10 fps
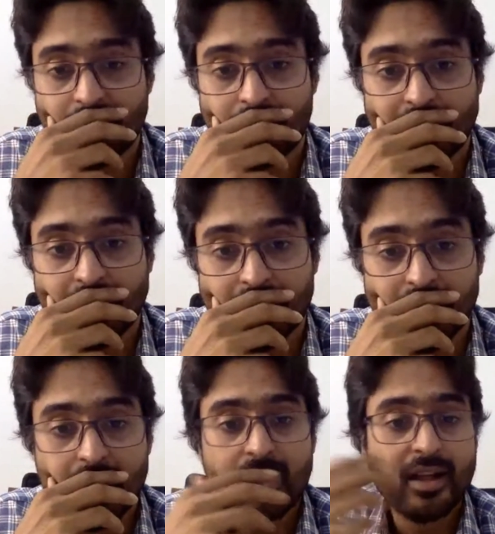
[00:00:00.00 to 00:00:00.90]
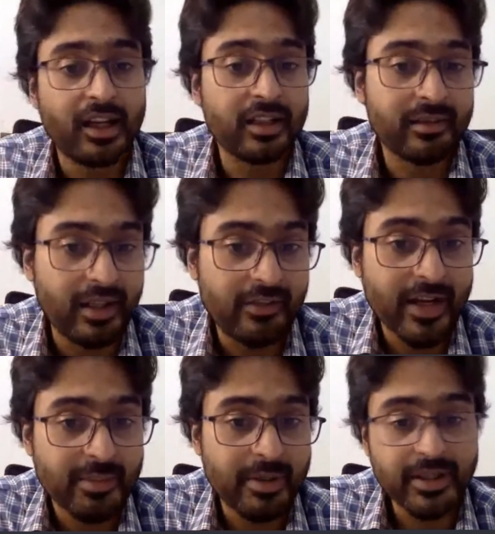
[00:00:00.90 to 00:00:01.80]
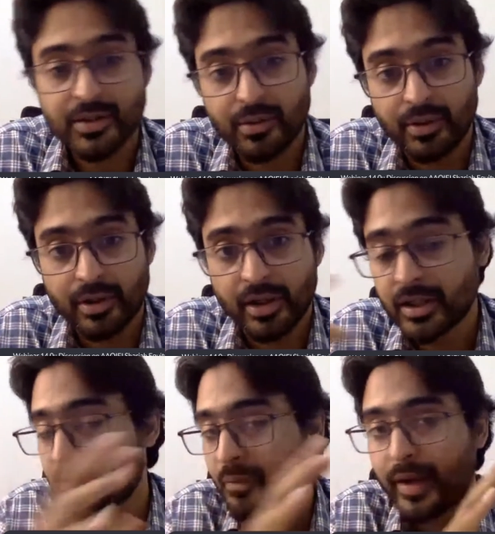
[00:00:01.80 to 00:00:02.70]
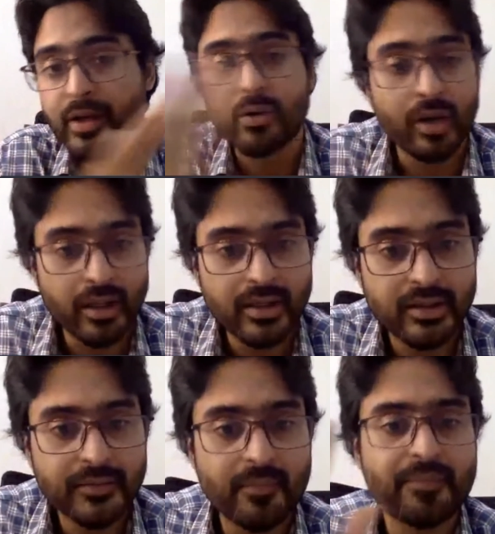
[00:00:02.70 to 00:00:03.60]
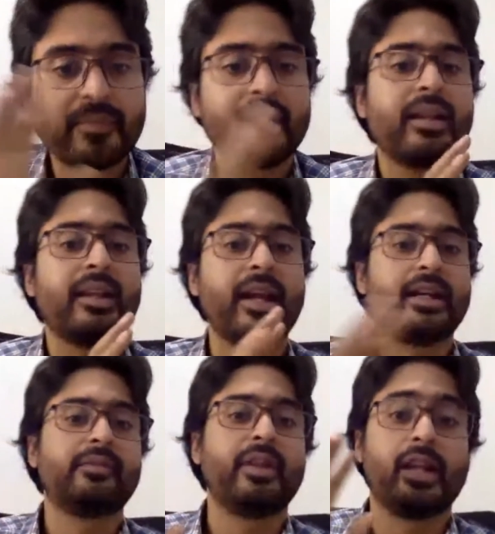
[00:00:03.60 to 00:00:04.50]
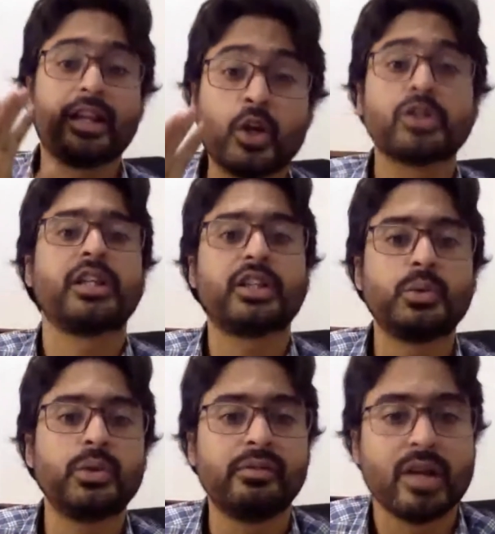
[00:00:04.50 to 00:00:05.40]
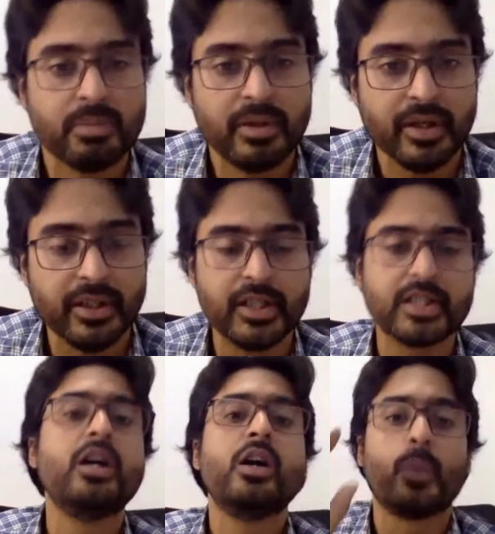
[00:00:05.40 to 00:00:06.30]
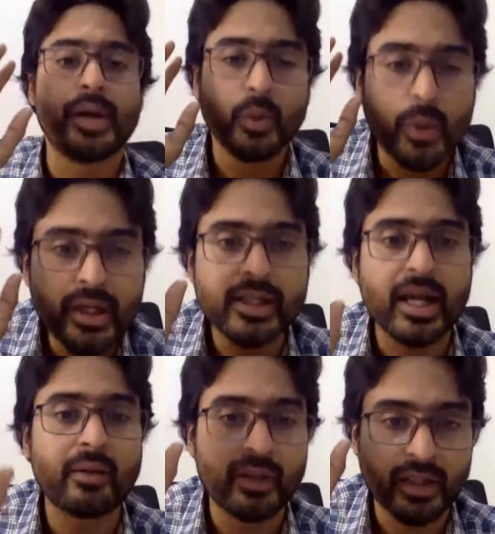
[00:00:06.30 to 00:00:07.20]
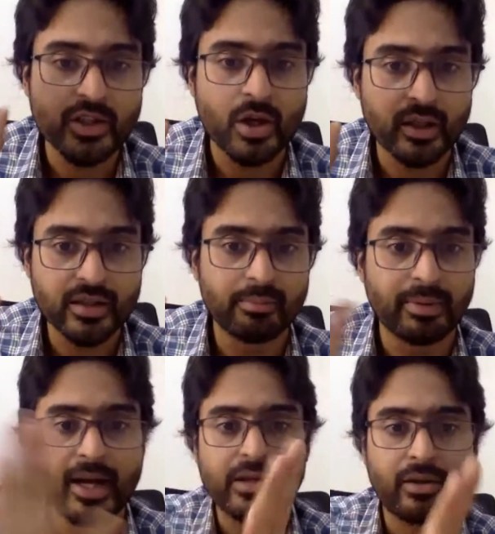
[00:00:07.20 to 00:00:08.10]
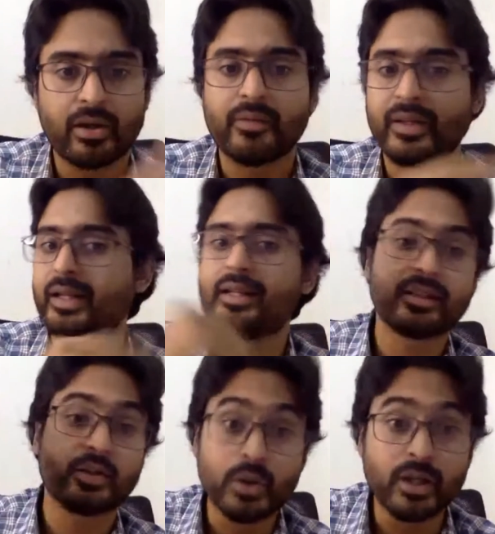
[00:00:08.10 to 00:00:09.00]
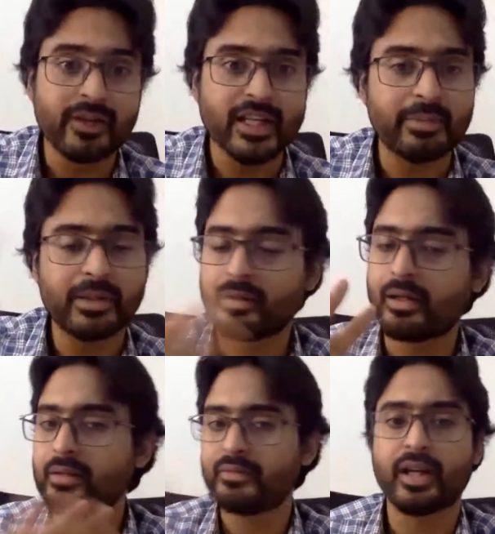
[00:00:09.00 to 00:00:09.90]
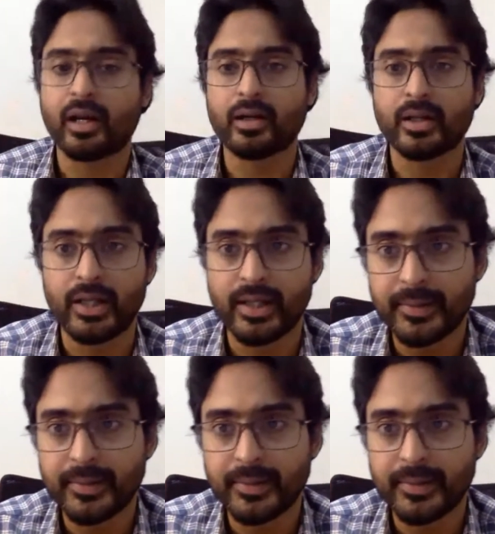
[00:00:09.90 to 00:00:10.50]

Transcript: whether investment is good or not. We are agnostic to investment returns. We can only tell whether a stock is compliant or not. Whether it's a good investment or not, we cannot tell.